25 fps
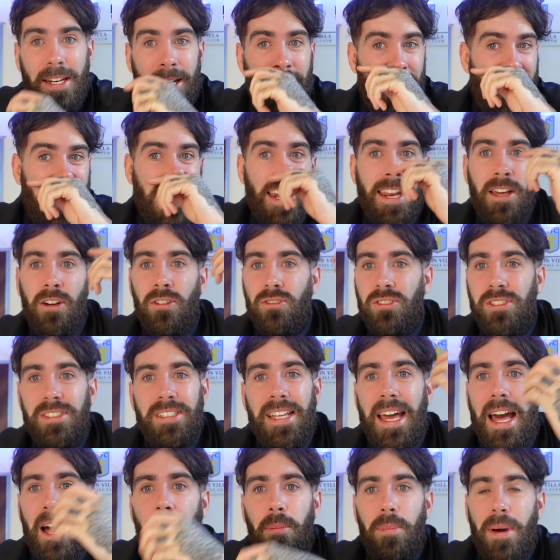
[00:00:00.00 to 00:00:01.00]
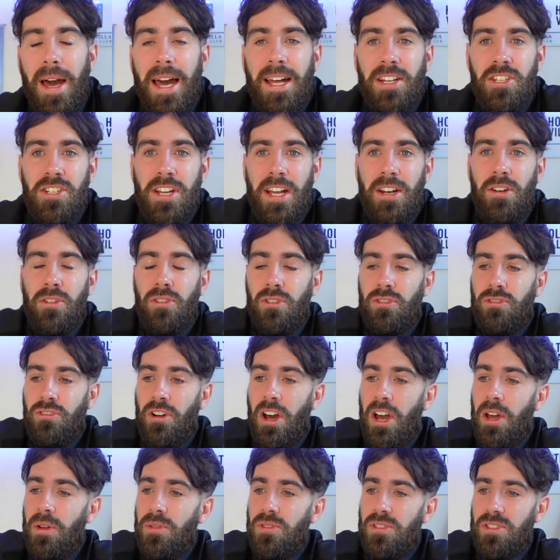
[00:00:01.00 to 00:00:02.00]
And again, it'll just help our channel
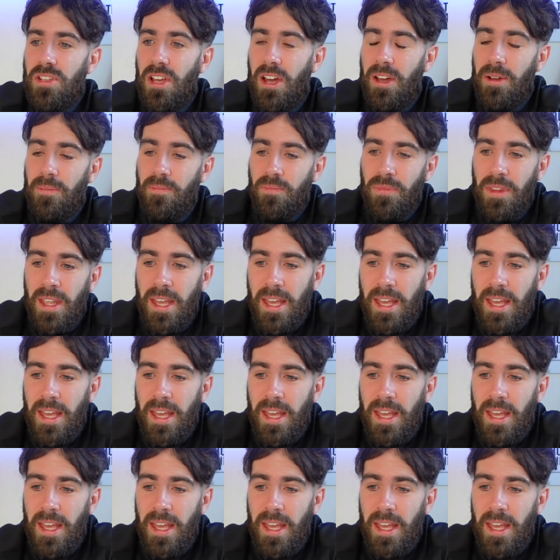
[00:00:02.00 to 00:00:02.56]
grow. So